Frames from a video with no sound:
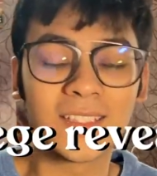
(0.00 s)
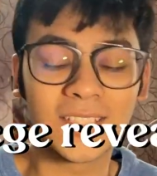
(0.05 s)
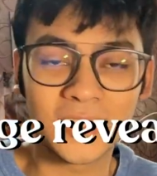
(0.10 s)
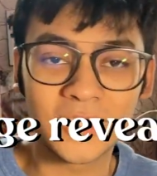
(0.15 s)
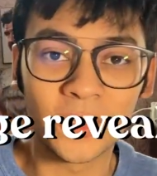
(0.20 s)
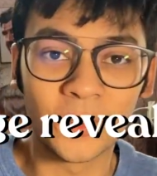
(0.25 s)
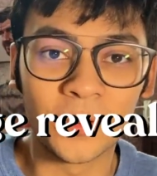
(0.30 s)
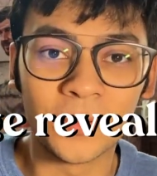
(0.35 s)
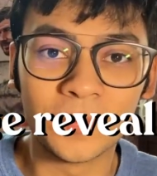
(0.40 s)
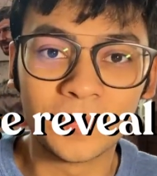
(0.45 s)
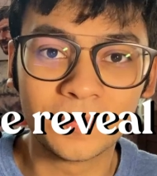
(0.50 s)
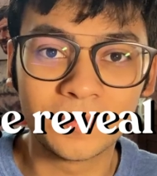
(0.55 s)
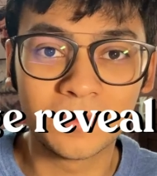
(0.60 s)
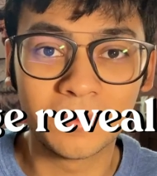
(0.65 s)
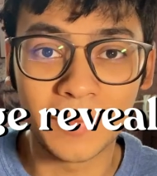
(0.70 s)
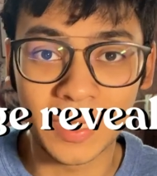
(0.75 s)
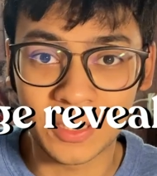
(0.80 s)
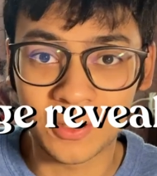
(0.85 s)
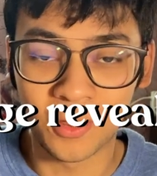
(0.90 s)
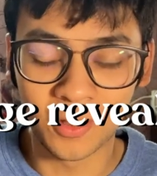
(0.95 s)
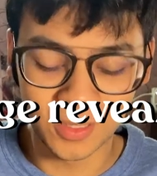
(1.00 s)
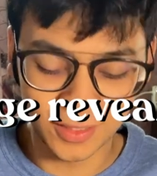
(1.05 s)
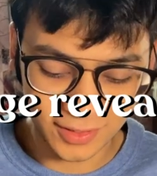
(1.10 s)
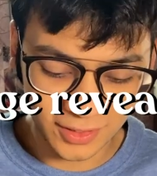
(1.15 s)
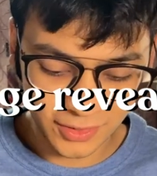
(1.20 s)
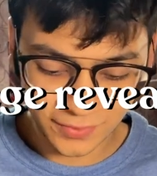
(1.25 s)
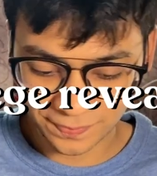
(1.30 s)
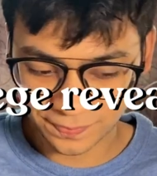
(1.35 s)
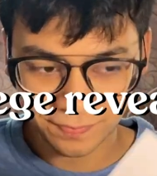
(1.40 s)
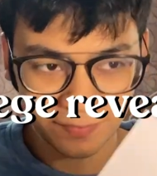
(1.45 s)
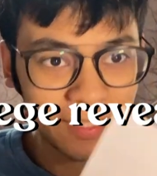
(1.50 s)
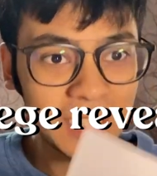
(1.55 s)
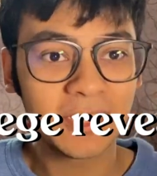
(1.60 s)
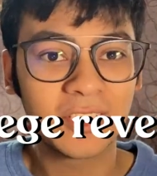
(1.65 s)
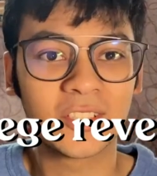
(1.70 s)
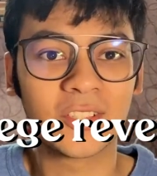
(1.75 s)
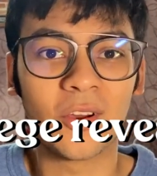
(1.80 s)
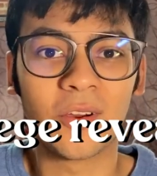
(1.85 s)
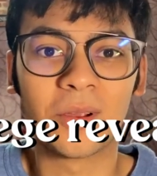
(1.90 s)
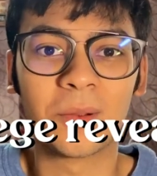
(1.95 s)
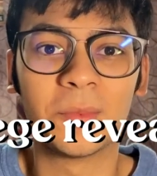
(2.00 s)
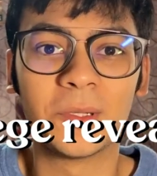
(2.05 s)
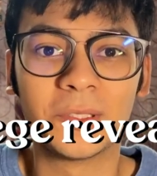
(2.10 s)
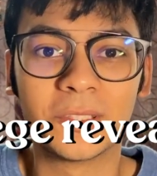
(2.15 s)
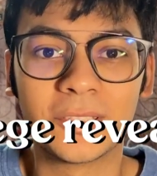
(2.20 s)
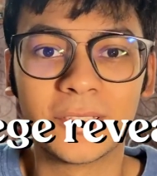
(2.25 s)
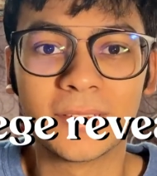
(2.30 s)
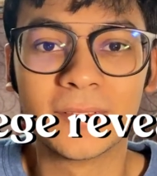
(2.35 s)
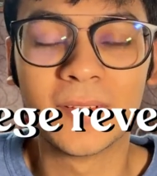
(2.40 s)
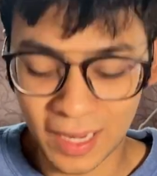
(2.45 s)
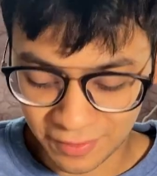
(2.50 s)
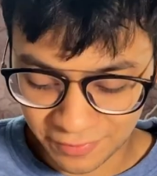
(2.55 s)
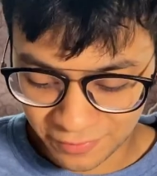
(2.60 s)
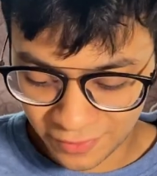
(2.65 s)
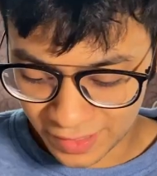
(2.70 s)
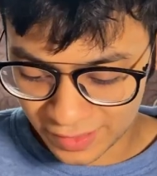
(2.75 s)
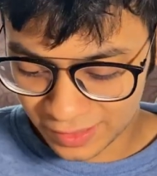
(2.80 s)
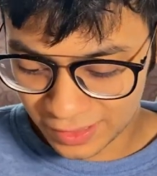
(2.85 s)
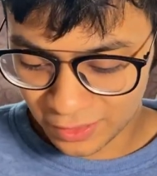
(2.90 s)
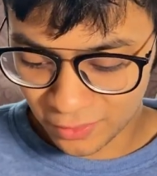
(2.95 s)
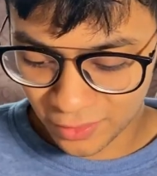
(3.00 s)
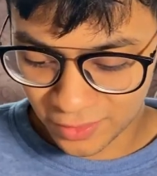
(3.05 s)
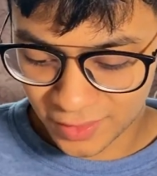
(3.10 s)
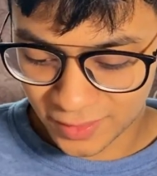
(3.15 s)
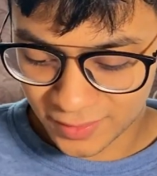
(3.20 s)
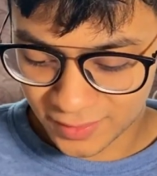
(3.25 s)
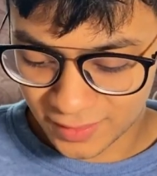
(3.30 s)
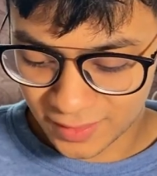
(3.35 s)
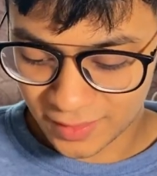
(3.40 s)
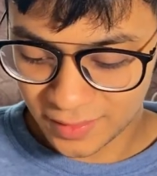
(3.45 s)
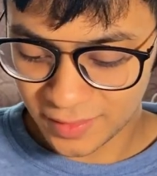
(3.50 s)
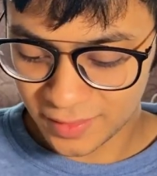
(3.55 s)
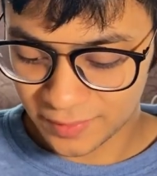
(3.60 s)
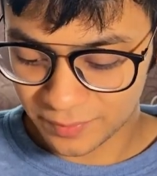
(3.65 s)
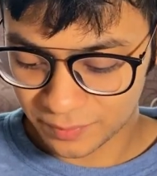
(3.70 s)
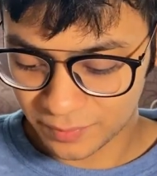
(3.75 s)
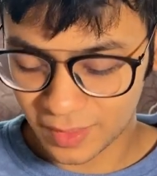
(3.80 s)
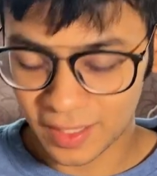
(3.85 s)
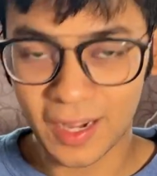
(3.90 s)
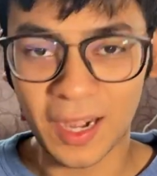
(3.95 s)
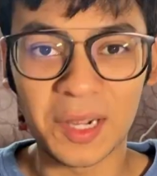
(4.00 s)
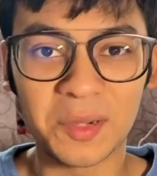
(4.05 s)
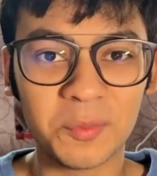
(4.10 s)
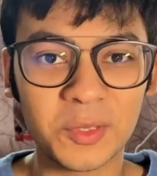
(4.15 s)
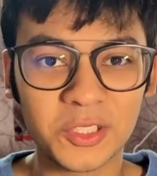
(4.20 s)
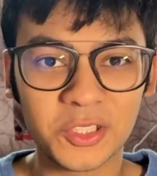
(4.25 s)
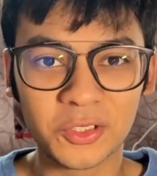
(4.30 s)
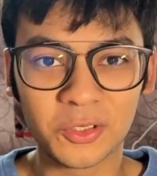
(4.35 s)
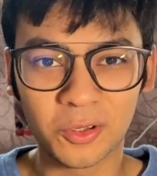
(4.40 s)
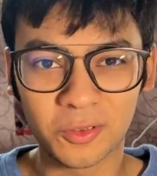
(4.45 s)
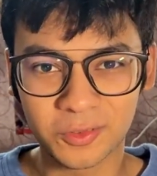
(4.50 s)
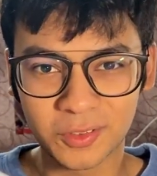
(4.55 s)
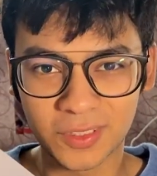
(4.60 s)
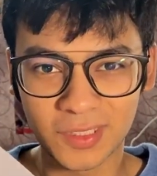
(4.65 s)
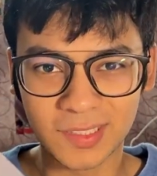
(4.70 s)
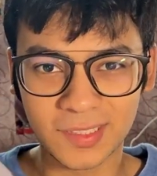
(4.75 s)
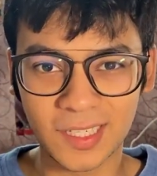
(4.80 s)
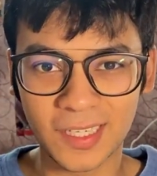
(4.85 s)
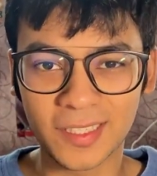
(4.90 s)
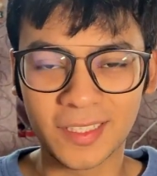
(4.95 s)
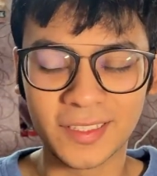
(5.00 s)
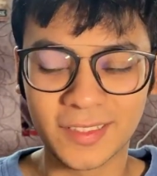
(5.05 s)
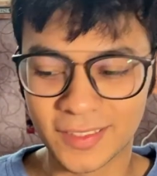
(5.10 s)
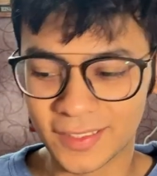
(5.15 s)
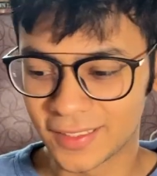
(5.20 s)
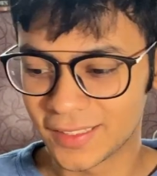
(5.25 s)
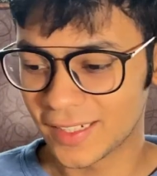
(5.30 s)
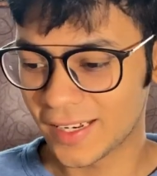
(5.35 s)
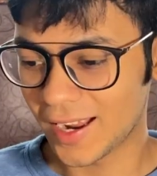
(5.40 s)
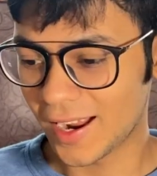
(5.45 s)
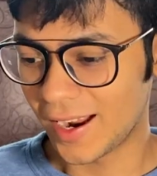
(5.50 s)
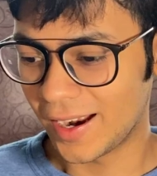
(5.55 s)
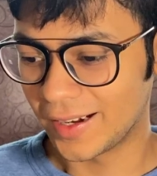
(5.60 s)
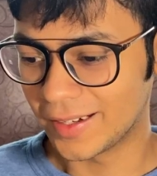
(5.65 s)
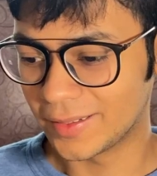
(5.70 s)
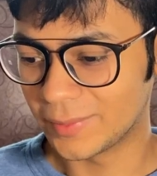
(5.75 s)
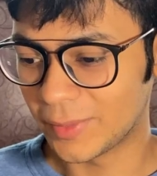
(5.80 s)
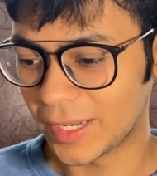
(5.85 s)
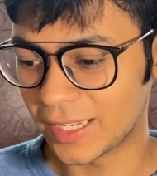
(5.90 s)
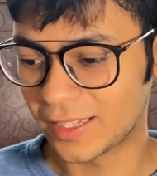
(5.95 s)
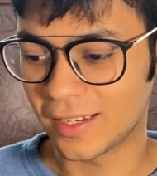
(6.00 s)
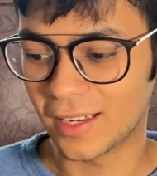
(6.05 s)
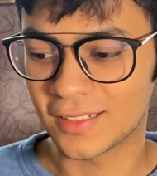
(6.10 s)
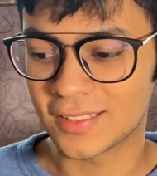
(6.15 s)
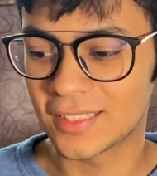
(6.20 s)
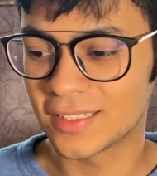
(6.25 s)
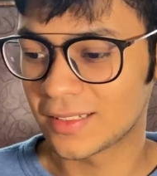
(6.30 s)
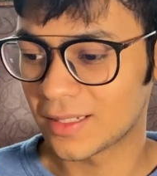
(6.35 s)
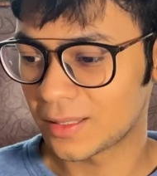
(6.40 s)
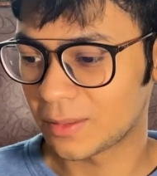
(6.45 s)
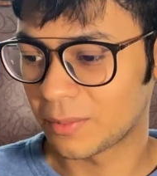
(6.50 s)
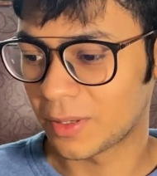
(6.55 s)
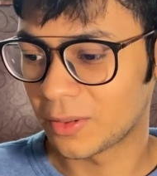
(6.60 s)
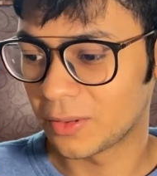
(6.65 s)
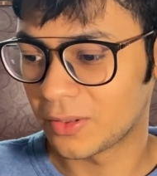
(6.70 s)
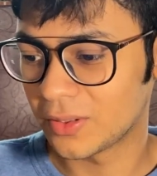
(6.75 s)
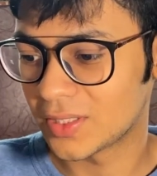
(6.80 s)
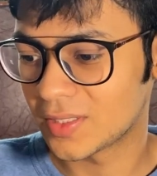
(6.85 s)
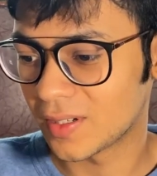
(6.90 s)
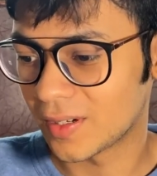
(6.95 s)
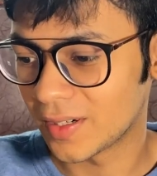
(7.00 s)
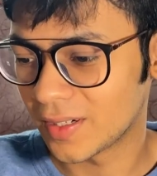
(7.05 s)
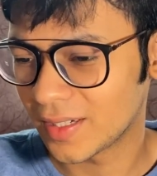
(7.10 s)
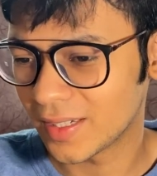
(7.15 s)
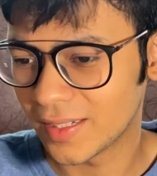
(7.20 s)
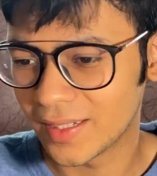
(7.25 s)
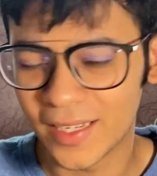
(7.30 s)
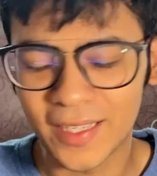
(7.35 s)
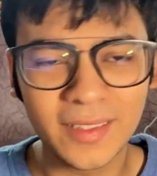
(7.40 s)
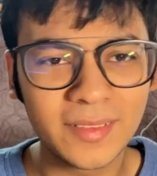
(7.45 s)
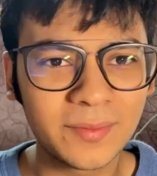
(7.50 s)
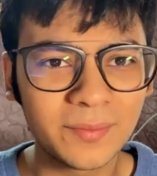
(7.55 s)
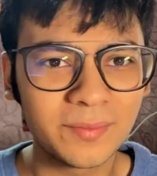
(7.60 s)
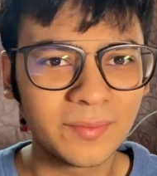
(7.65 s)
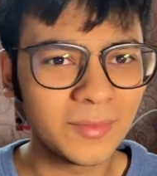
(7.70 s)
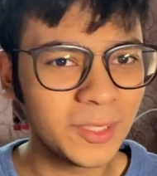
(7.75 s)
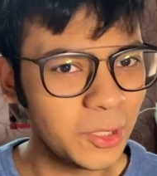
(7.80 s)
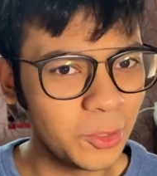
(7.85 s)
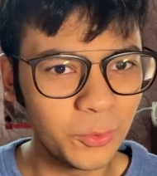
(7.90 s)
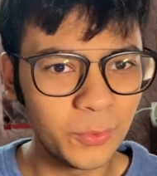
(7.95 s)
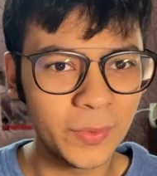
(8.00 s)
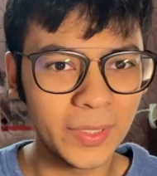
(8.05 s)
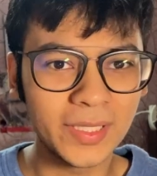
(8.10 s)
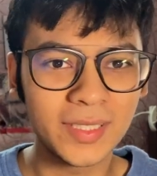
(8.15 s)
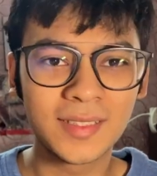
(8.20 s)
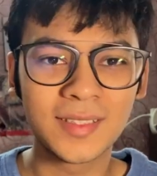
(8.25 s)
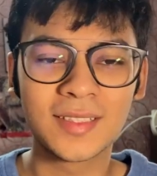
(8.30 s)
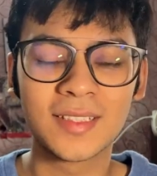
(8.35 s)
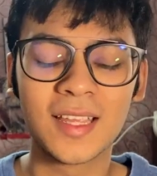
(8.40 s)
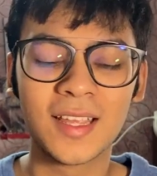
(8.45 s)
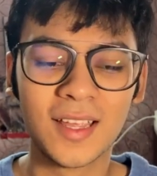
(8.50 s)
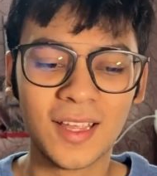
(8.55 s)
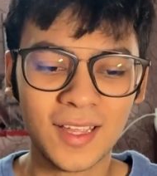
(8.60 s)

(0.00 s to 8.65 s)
So, my college. Let's talk about it. I finally got in the admission offer right here, and my classes are about to start in like 2 weeks.